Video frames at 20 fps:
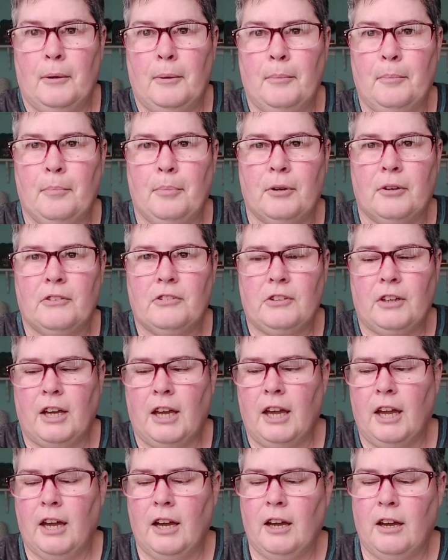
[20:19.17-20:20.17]
books I
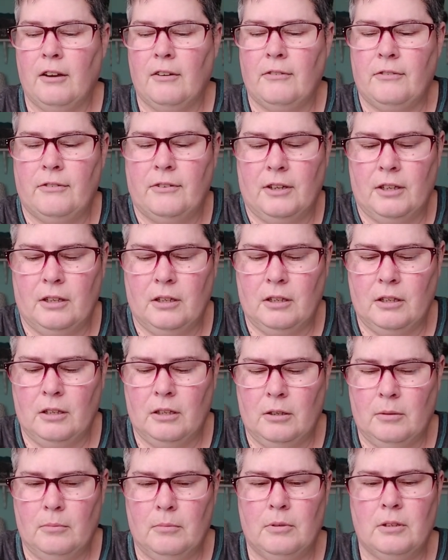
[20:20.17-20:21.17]
have
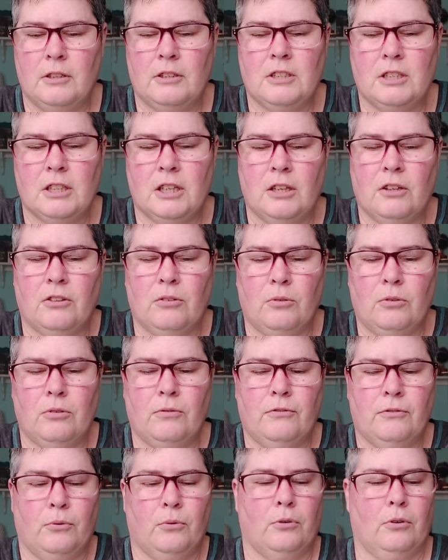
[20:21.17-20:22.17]
um, to get through
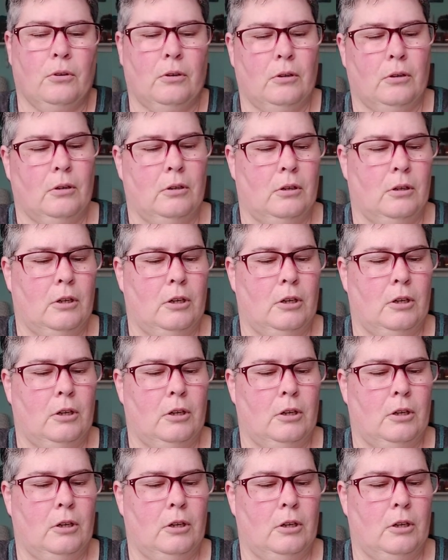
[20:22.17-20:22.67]
for.